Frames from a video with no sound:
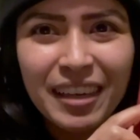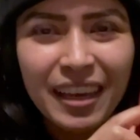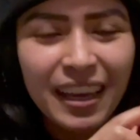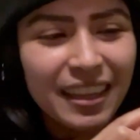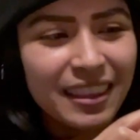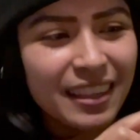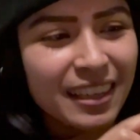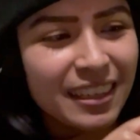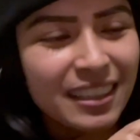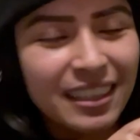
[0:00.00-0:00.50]

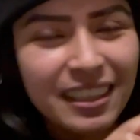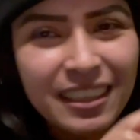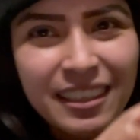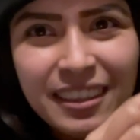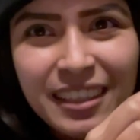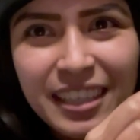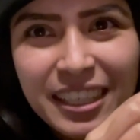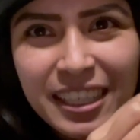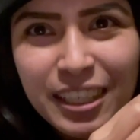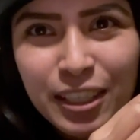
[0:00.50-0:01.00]
And then
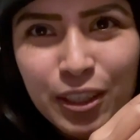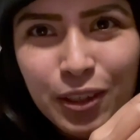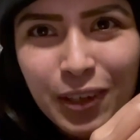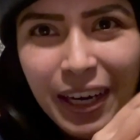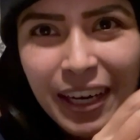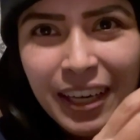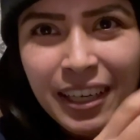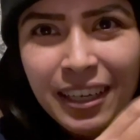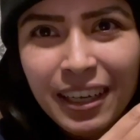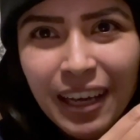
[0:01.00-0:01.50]
this is
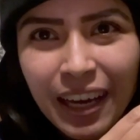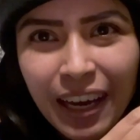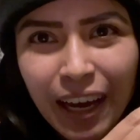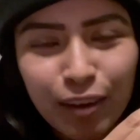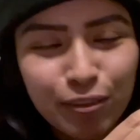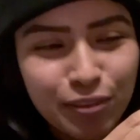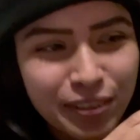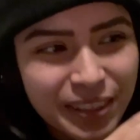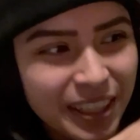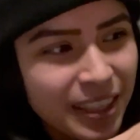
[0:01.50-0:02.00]
Greg
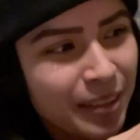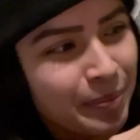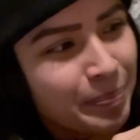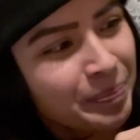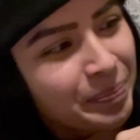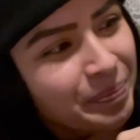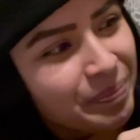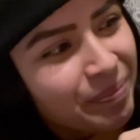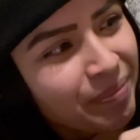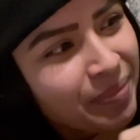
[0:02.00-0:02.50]
Heffley.
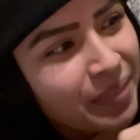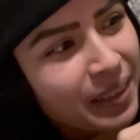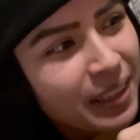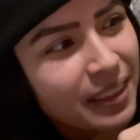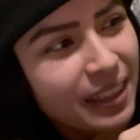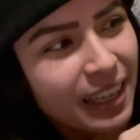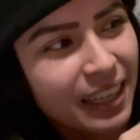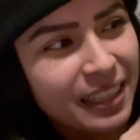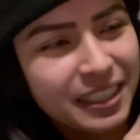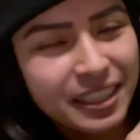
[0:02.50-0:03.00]

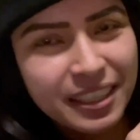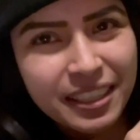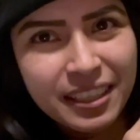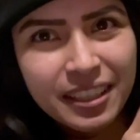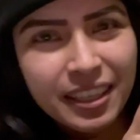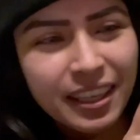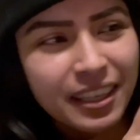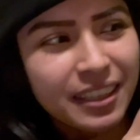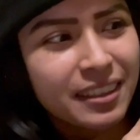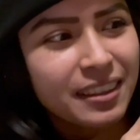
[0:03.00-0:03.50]
That's
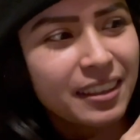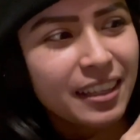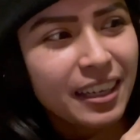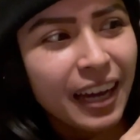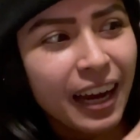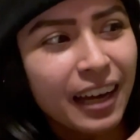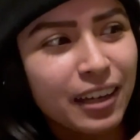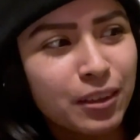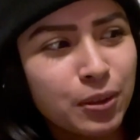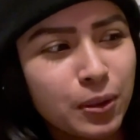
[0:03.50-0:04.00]
like the
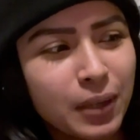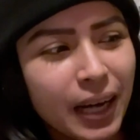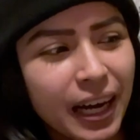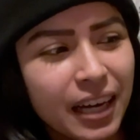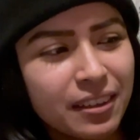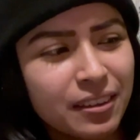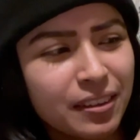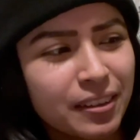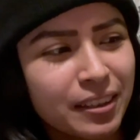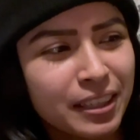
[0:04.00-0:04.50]
guy who
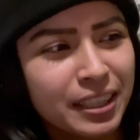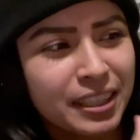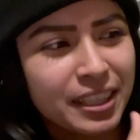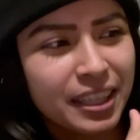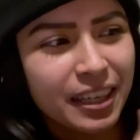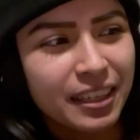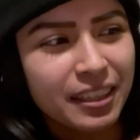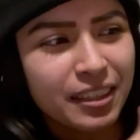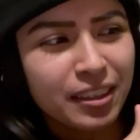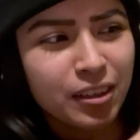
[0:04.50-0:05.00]
is
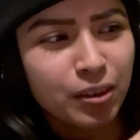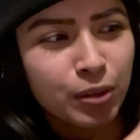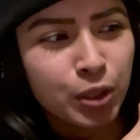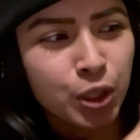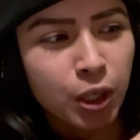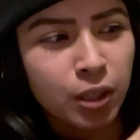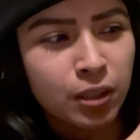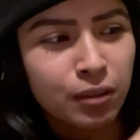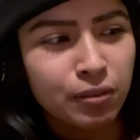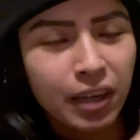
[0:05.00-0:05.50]
like, you know, in
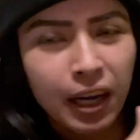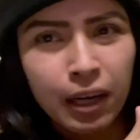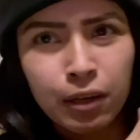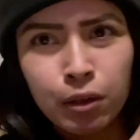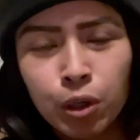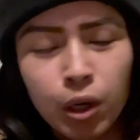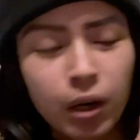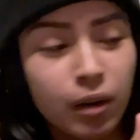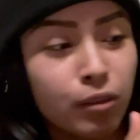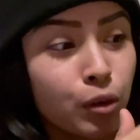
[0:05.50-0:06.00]
charge of
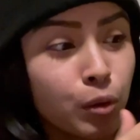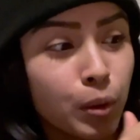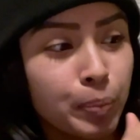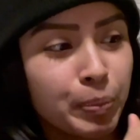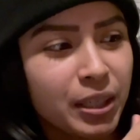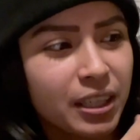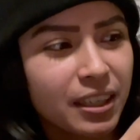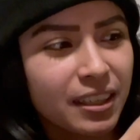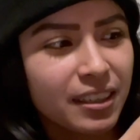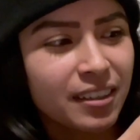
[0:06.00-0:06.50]
Diary of a
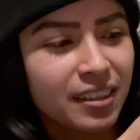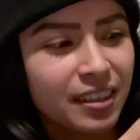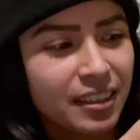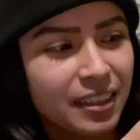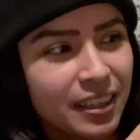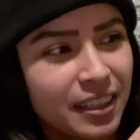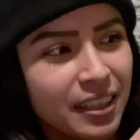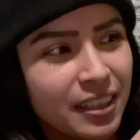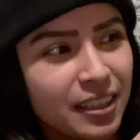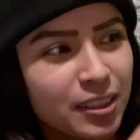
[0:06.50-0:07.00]
Wimpy Kid.
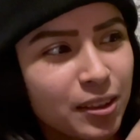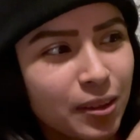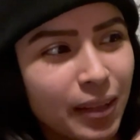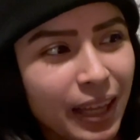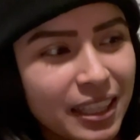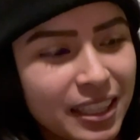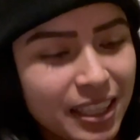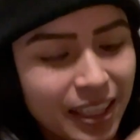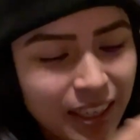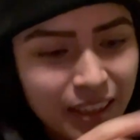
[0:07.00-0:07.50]
So
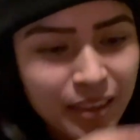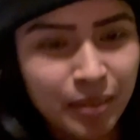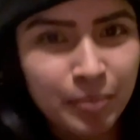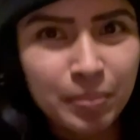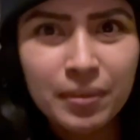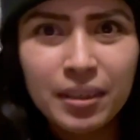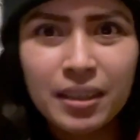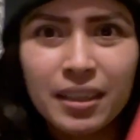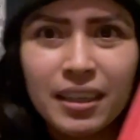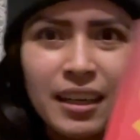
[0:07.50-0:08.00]
that's
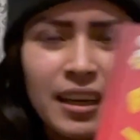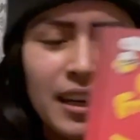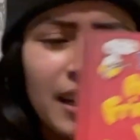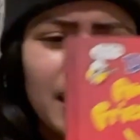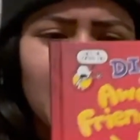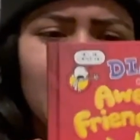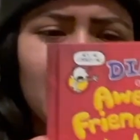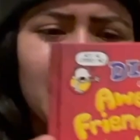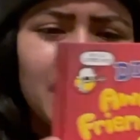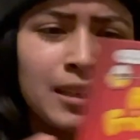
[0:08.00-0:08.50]
him.
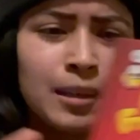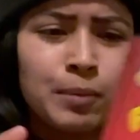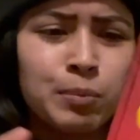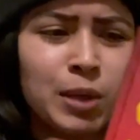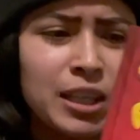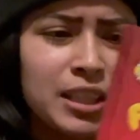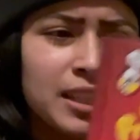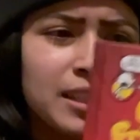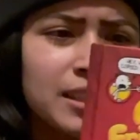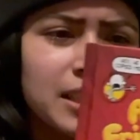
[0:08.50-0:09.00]
And I'm
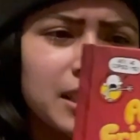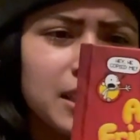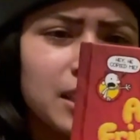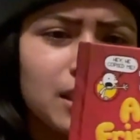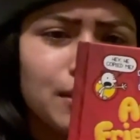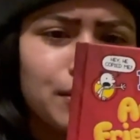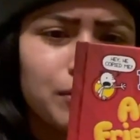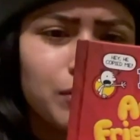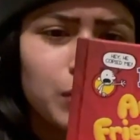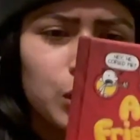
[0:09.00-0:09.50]
guessing this is
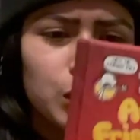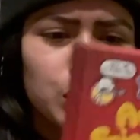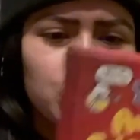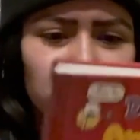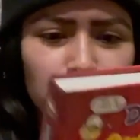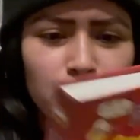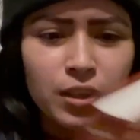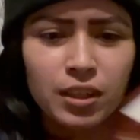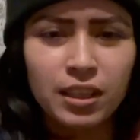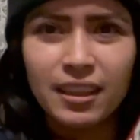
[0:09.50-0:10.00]
the first
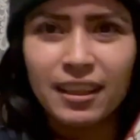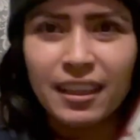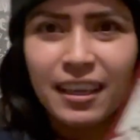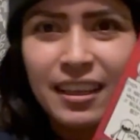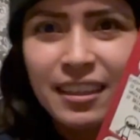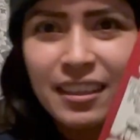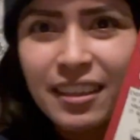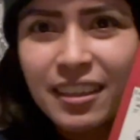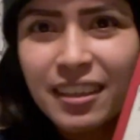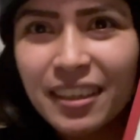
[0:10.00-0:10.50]
book. And
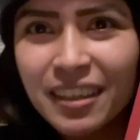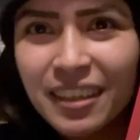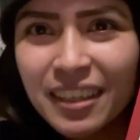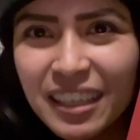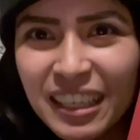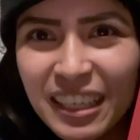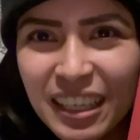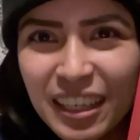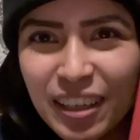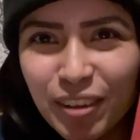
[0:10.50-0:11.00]
then
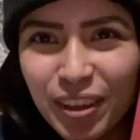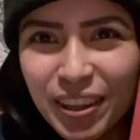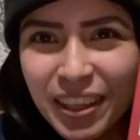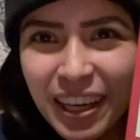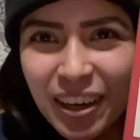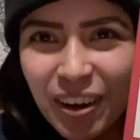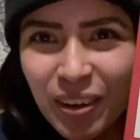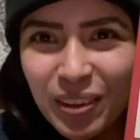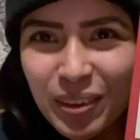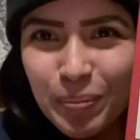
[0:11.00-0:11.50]
even
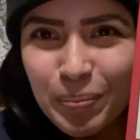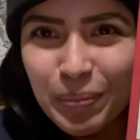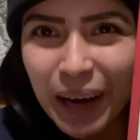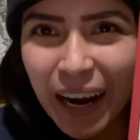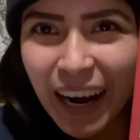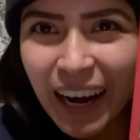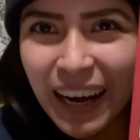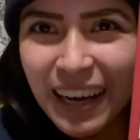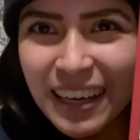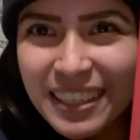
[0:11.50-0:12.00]
like on the
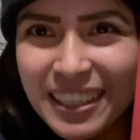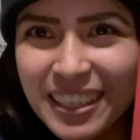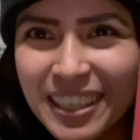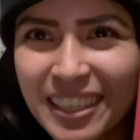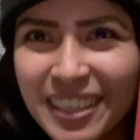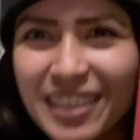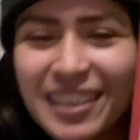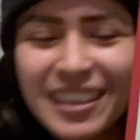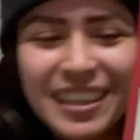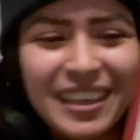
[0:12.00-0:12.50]
back.
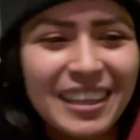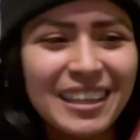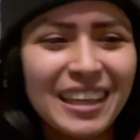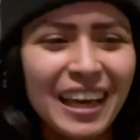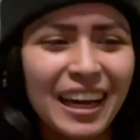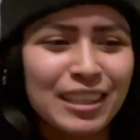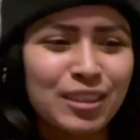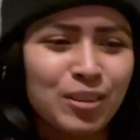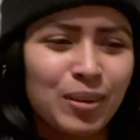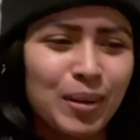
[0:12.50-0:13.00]

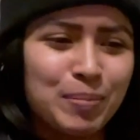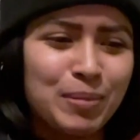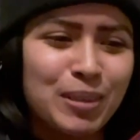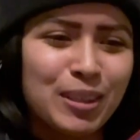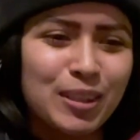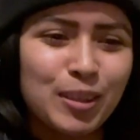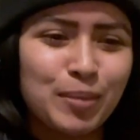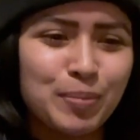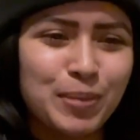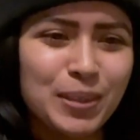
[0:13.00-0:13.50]
Yeah, so I'm
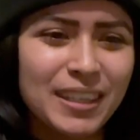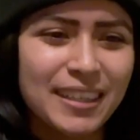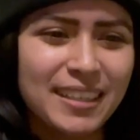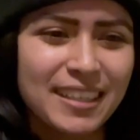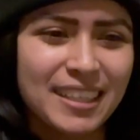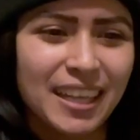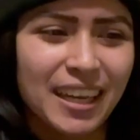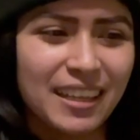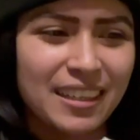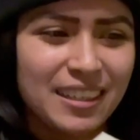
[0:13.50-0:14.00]
super
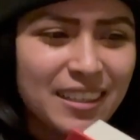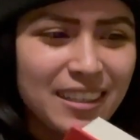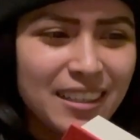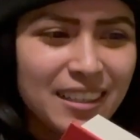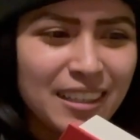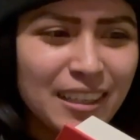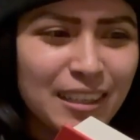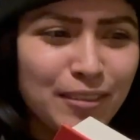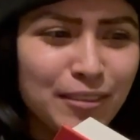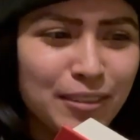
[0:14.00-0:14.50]

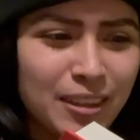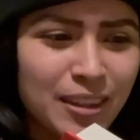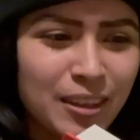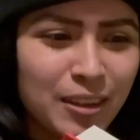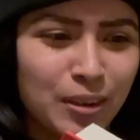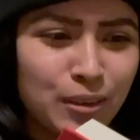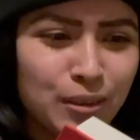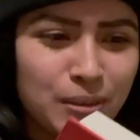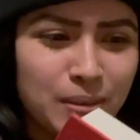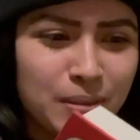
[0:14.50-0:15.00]
excited, even
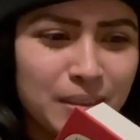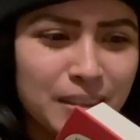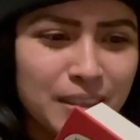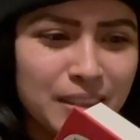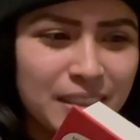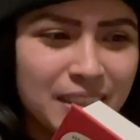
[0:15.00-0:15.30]
though